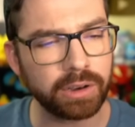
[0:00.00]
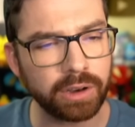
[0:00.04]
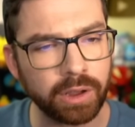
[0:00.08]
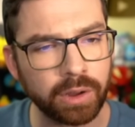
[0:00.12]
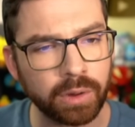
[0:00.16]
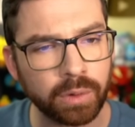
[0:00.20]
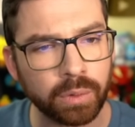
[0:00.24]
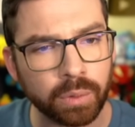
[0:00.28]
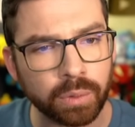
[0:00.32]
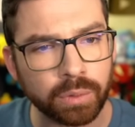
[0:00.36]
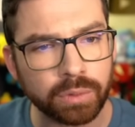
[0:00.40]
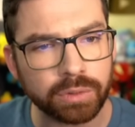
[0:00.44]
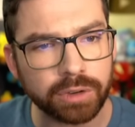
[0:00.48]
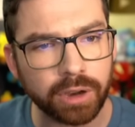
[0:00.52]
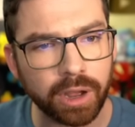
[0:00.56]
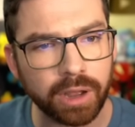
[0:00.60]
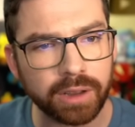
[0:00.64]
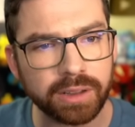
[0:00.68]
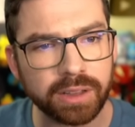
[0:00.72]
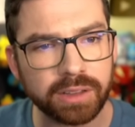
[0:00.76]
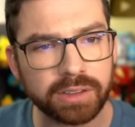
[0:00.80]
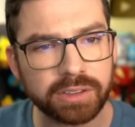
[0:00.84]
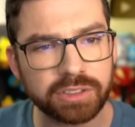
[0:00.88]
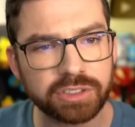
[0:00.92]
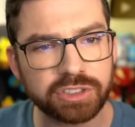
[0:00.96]
No,
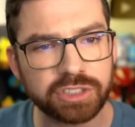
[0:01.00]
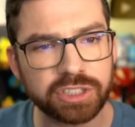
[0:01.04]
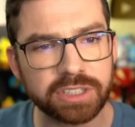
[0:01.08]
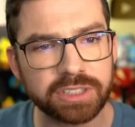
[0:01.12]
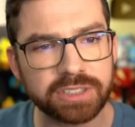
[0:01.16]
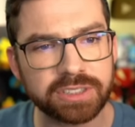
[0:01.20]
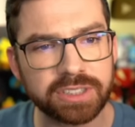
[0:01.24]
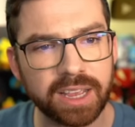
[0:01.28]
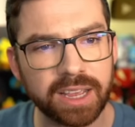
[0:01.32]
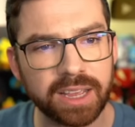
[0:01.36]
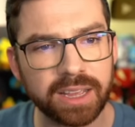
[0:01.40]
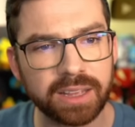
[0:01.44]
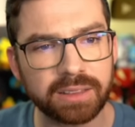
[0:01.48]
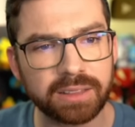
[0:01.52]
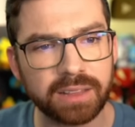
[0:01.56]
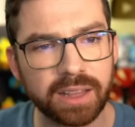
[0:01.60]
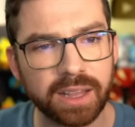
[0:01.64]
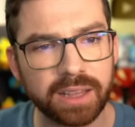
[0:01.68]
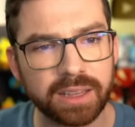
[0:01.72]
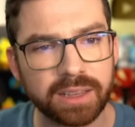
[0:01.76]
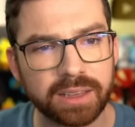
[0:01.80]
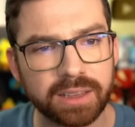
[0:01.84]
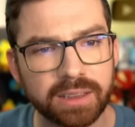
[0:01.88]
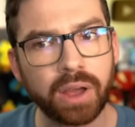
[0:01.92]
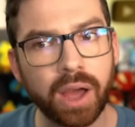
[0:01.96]
doesn't she say
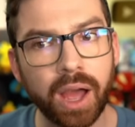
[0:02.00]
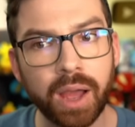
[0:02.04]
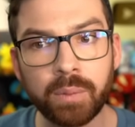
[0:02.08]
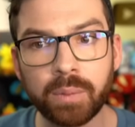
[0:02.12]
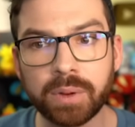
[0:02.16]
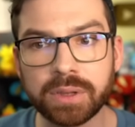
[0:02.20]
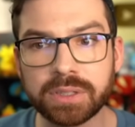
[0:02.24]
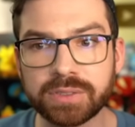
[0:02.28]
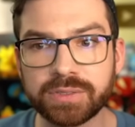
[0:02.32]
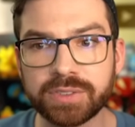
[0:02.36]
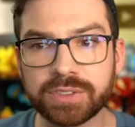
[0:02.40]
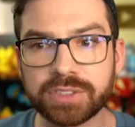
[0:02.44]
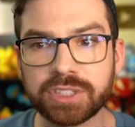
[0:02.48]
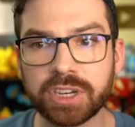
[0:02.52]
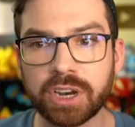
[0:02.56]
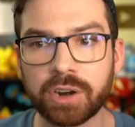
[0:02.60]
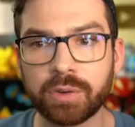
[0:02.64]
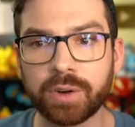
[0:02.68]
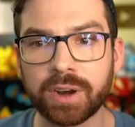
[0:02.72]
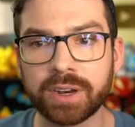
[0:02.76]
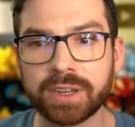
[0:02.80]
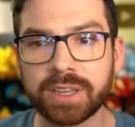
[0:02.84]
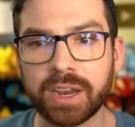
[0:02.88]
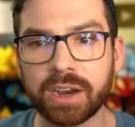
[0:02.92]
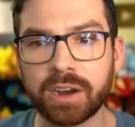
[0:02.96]
like, I once fished out a
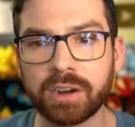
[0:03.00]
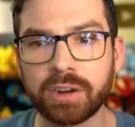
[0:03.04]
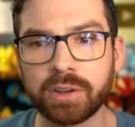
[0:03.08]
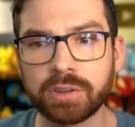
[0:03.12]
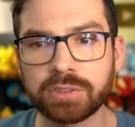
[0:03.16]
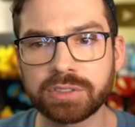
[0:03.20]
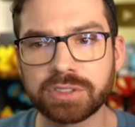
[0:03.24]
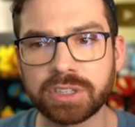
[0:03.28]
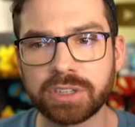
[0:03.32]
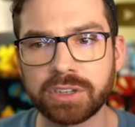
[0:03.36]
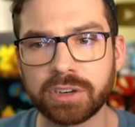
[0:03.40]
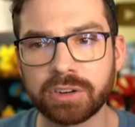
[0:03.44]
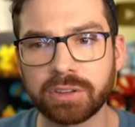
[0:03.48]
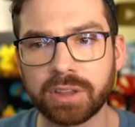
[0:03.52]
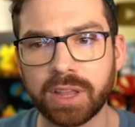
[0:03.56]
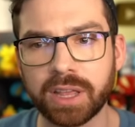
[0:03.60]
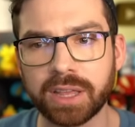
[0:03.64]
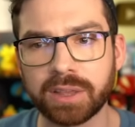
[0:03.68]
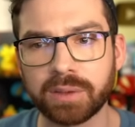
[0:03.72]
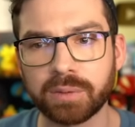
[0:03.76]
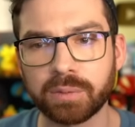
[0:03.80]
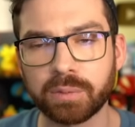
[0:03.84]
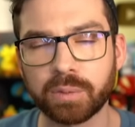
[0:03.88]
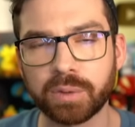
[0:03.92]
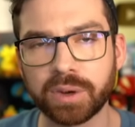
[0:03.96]
red Gyarados, and you're
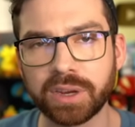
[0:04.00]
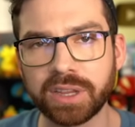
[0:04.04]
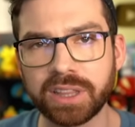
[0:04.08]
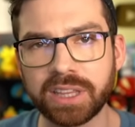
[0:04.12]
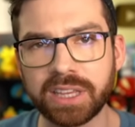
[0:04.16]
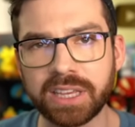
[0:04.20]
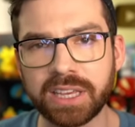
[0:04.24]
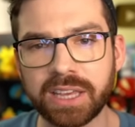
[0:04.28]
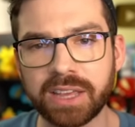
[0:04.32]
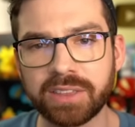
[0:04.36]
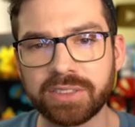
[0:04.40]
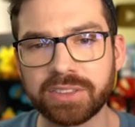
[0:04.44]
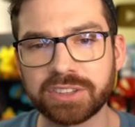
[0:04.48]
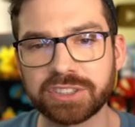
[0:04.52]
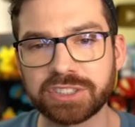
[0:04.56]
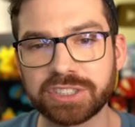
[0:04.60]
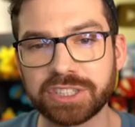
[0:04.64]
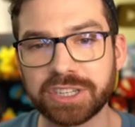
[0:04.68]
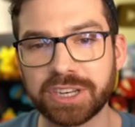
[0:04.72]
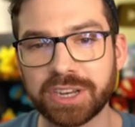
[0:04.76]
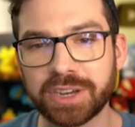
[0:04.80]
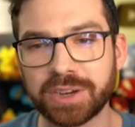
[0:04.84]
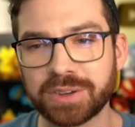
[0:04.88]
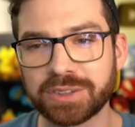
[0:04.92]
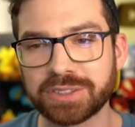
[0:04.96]
like, really? And then
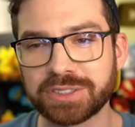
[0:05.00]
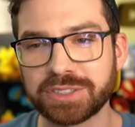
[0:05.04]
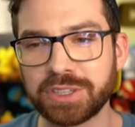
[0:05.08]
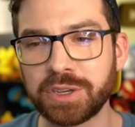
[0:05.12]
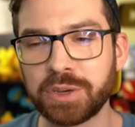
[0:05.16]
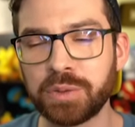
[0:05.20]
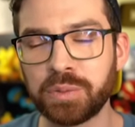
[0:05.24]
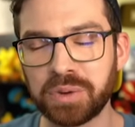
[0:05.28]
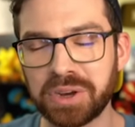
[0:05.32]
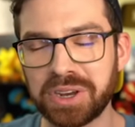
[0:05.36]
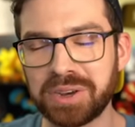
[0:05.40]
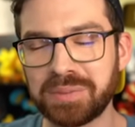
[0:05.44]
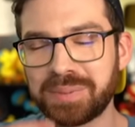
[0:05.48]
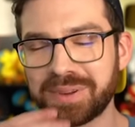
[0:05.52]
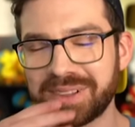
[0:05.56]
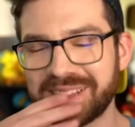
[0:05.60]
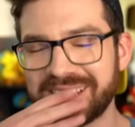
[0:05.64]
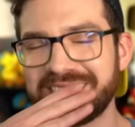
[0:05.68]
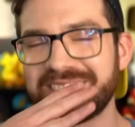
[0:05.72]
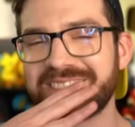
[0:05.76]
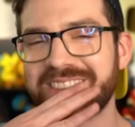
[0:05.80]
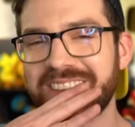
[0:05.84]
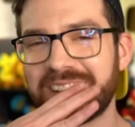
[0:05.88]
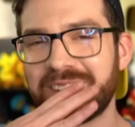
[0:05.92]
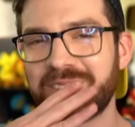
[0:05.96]
she goes, you would
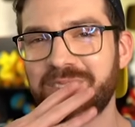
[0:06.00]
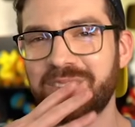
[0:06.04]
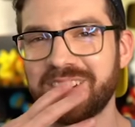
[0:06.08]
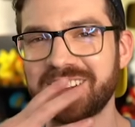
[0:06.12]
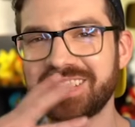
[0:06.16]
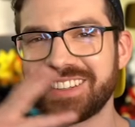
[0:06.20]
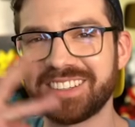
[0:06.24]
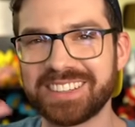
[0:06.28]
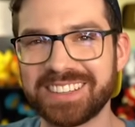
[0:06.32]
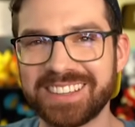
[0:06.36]
believe that, wouldn't